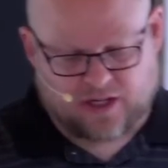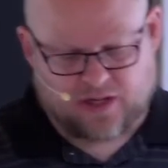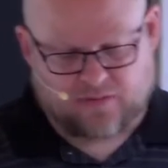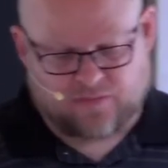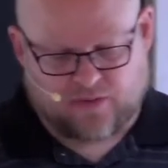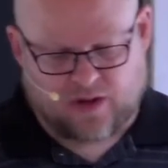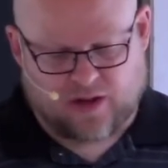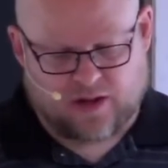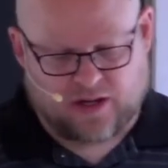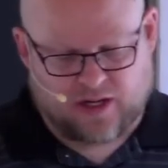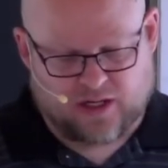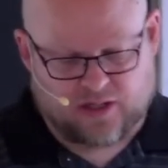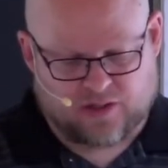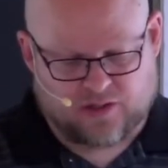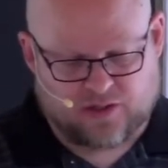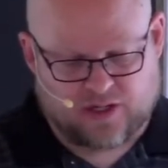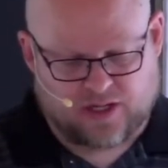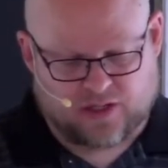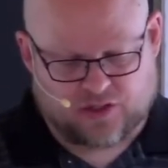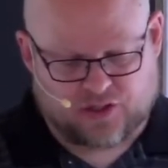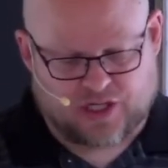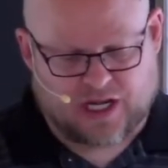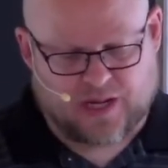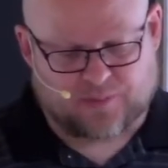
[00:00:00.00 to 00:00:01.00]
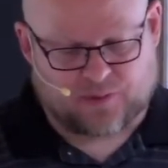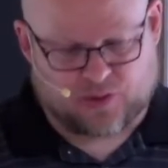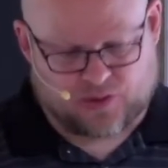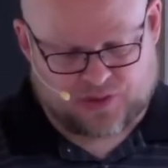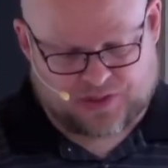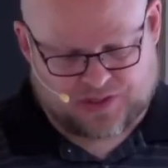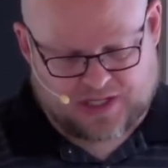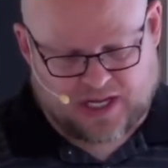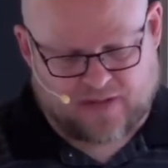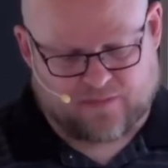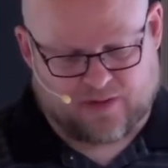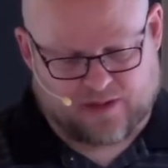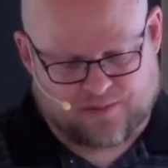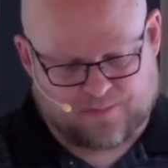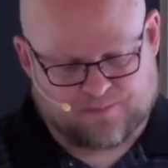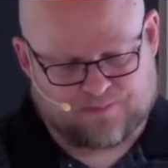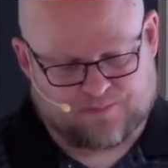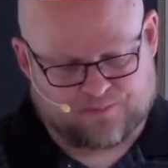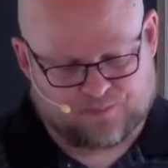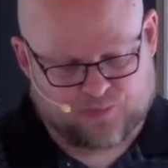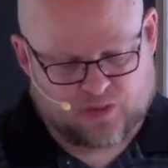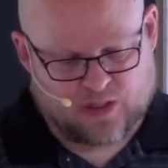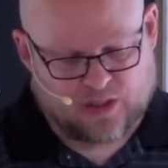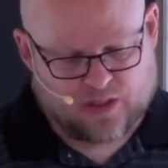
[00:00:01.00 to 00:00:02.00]
at, uh, in, in chapter 7,
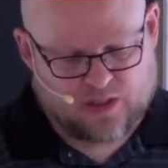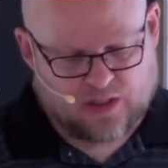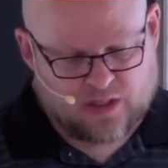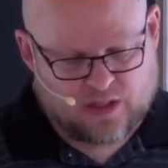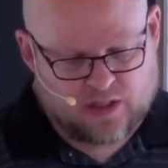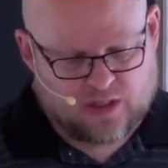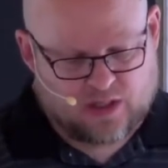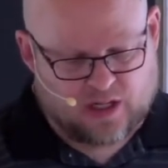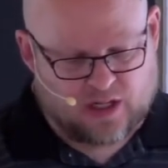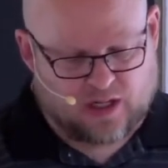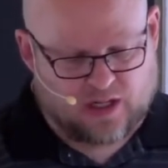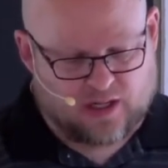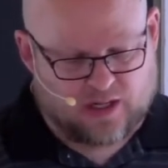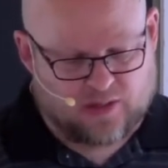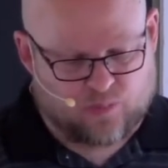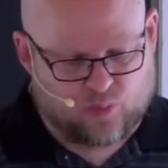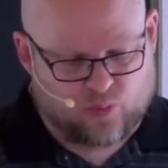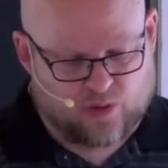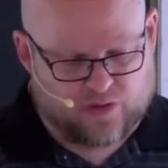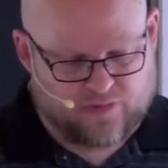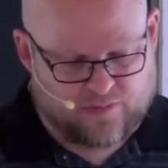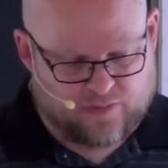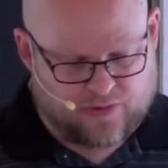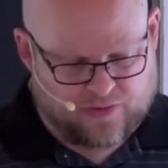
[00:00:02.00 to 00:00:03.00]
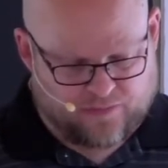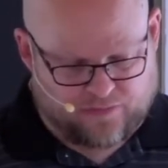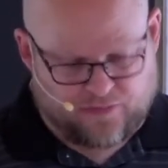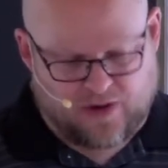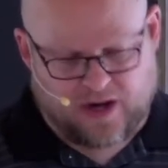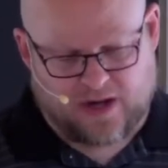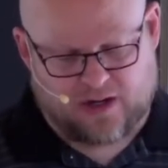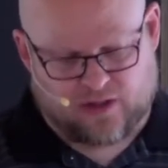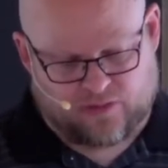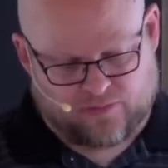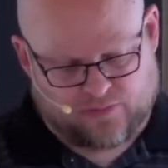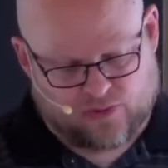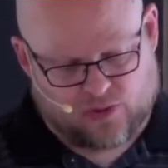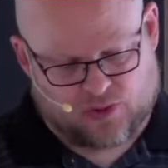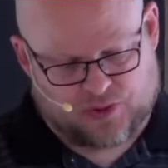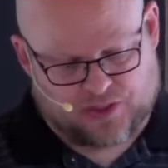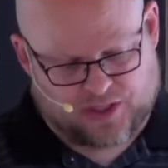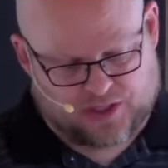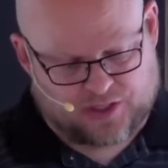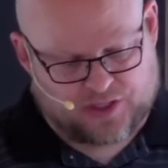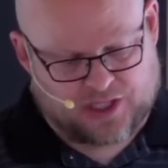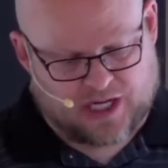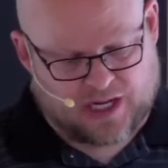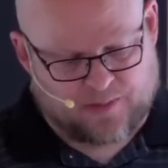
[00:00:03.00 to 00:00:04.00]
uh, with the final verse
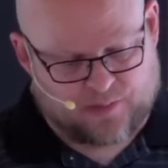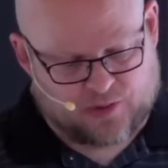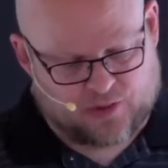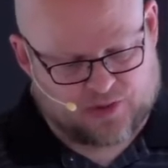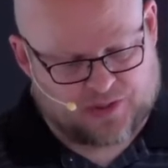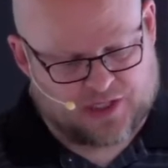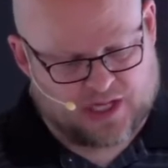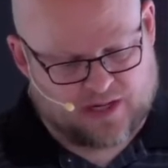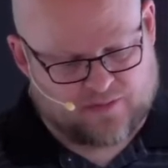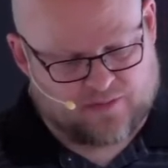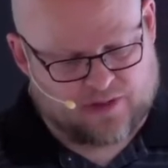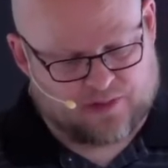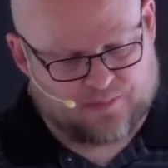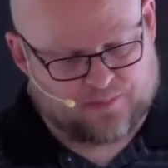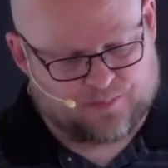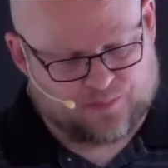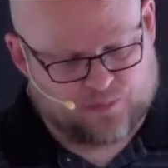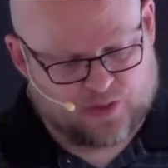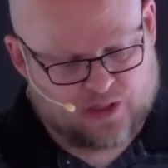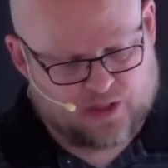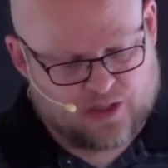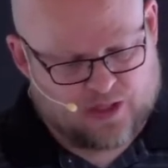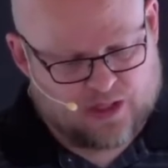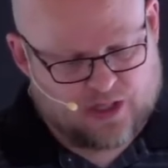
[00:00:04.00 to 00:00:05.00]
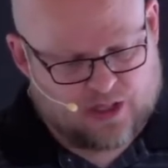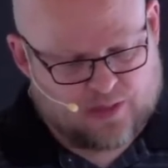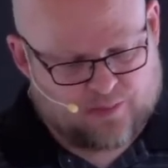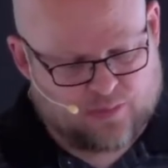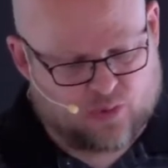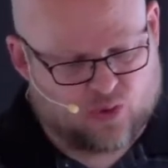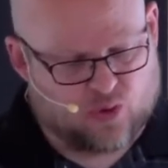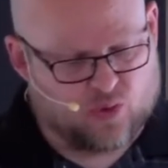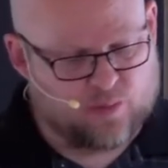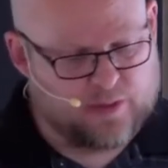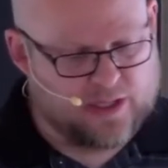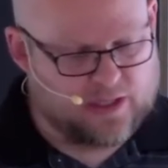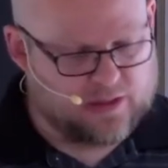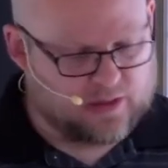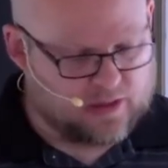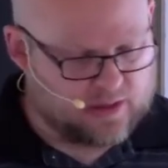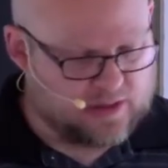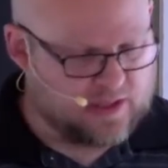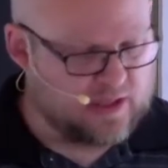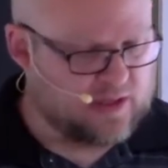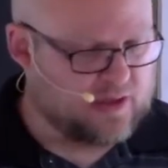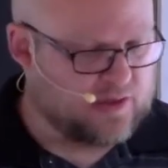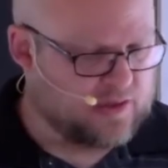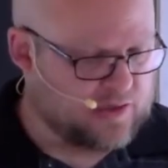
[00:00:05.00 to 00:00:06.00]
in chapter 7. But we'll be
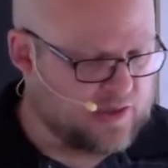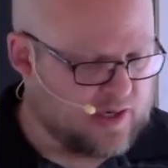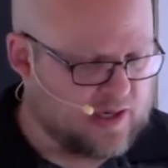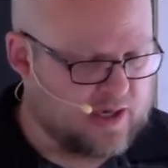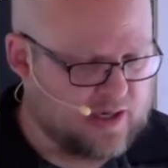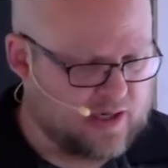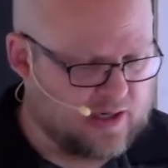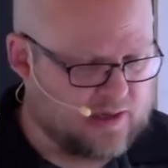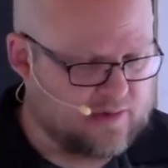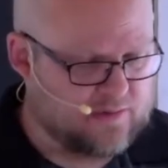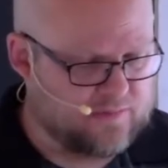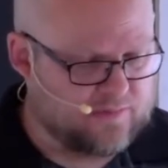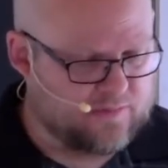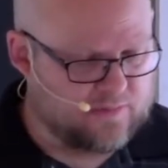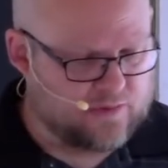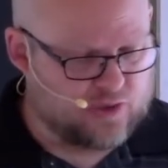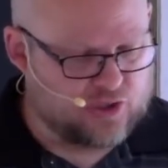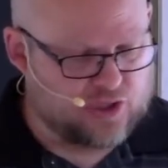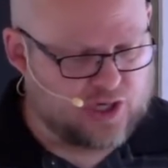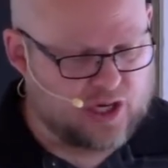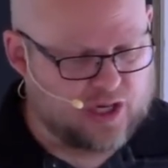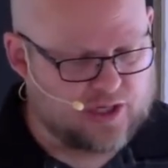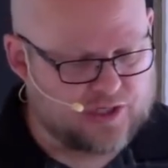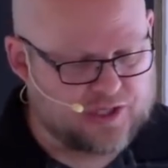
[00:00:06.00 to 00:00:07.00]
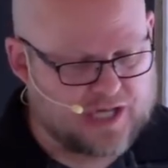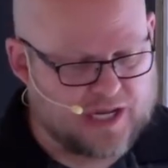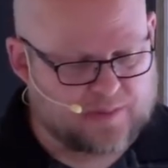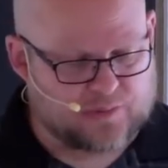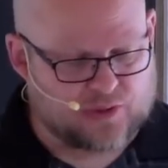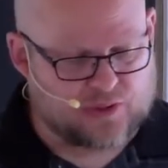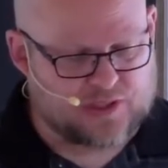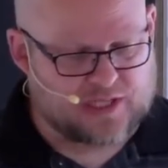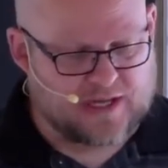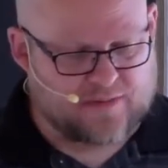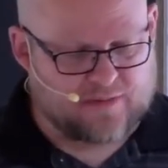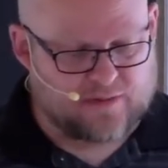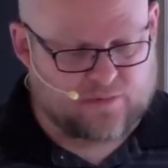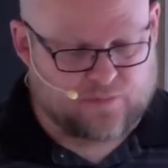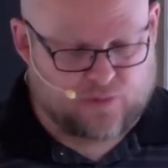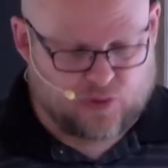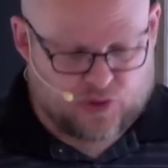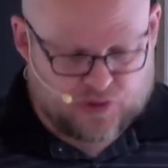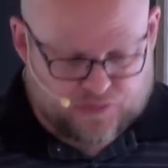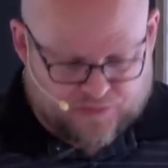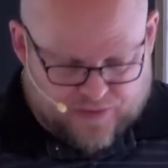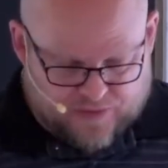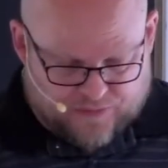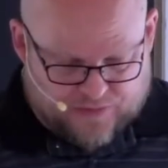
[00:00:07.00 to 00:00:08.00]
looking at uh, John chapter 7,
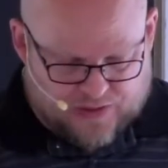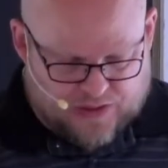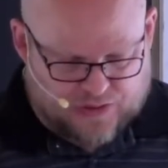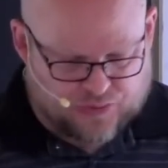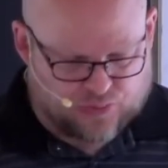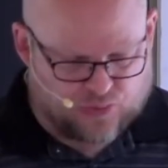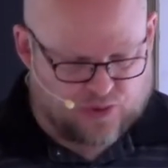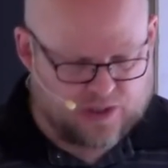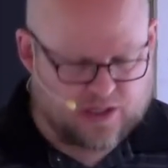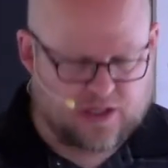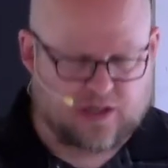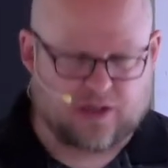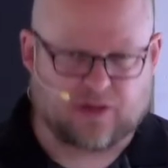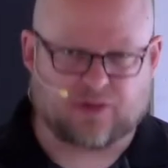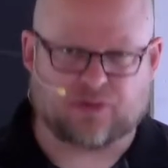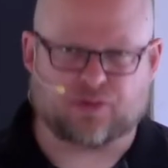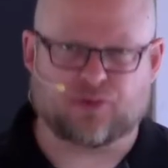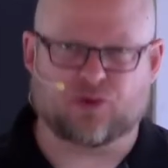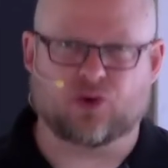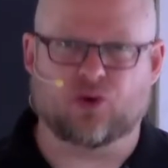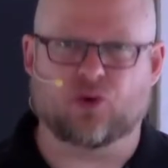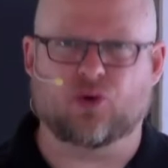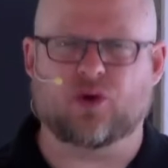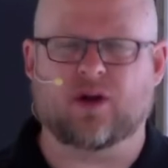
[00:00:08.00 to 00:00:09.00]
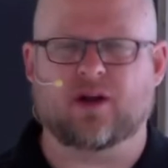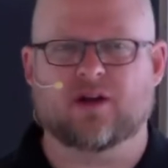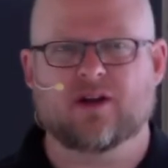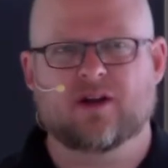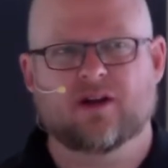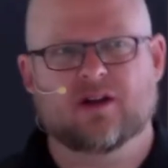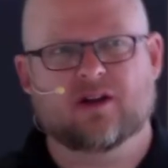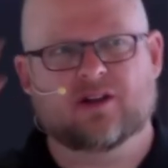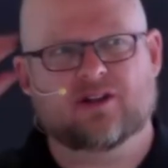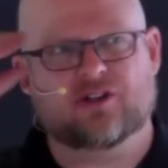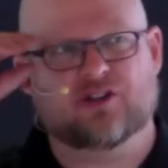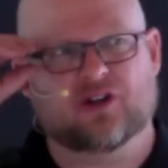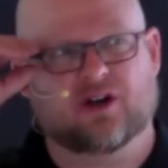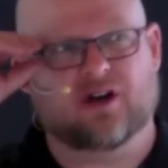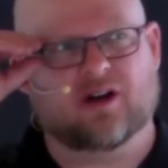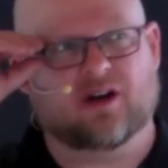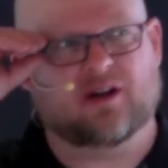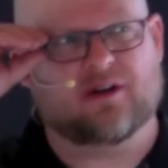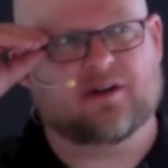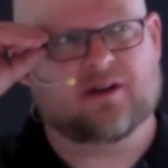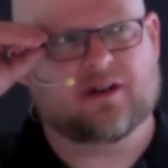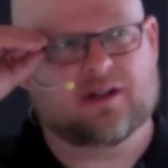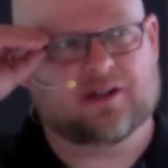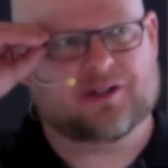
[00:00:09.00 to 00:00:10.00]
verse 53 through
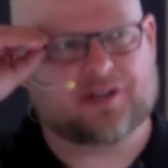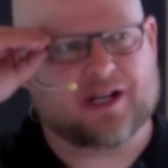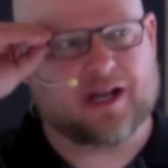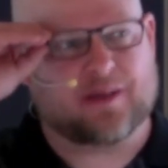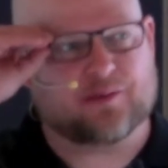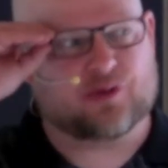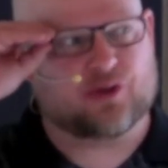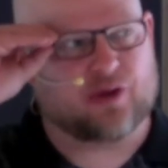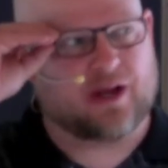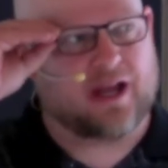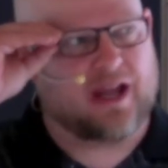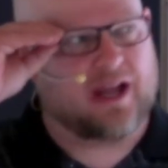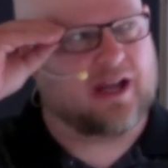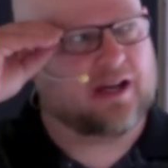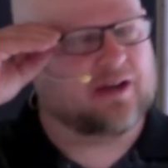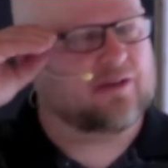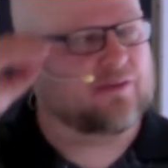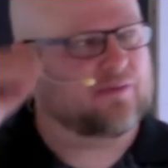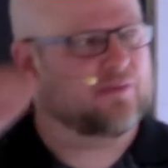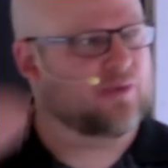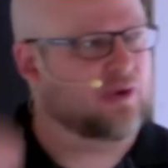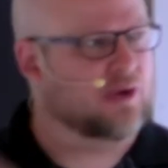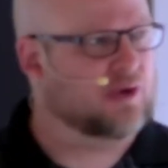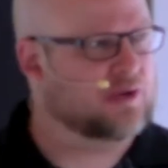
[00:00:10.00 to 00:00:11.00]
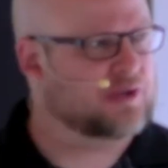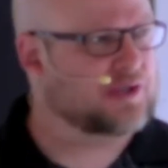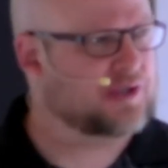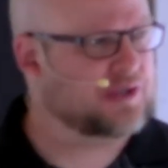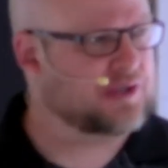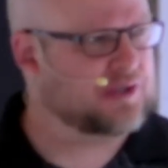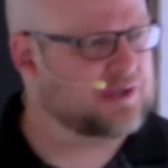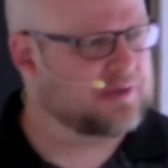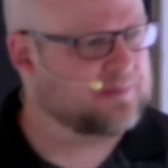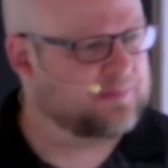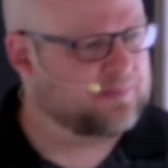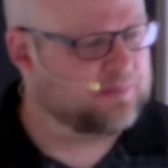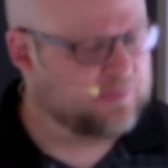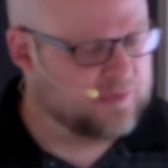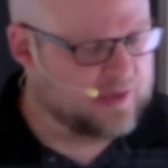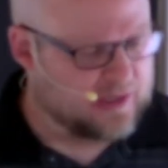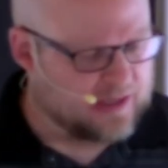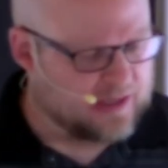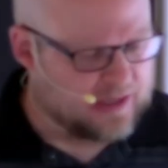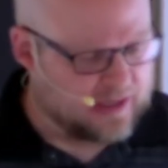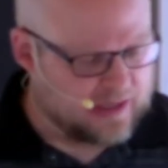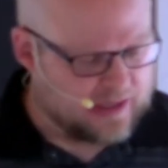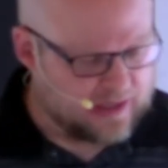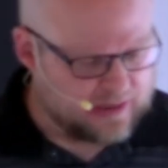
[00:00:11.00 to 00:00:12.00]
John chapter 8, verse
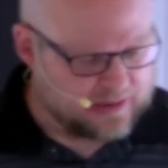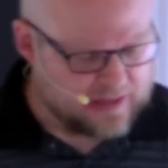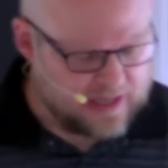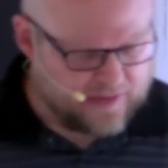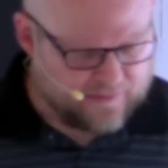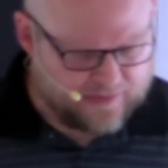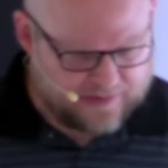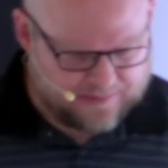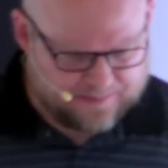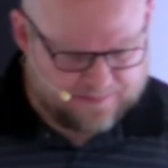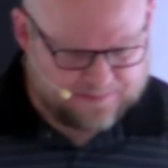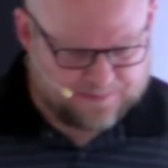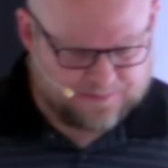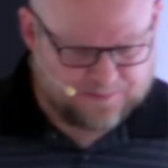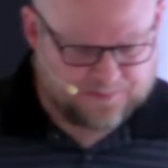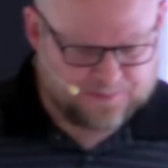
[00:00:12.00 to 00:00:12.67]
11